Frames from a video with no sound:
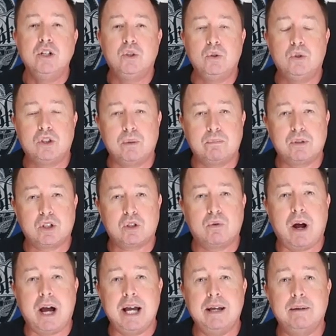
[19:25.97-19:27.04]
to
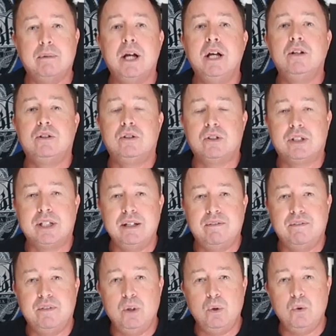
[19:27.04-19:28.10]
subscribe to see
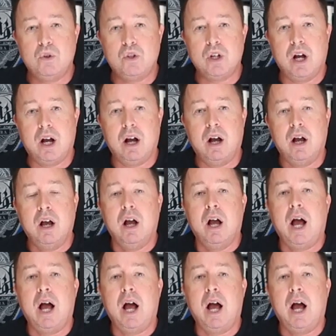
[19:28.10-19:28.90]
future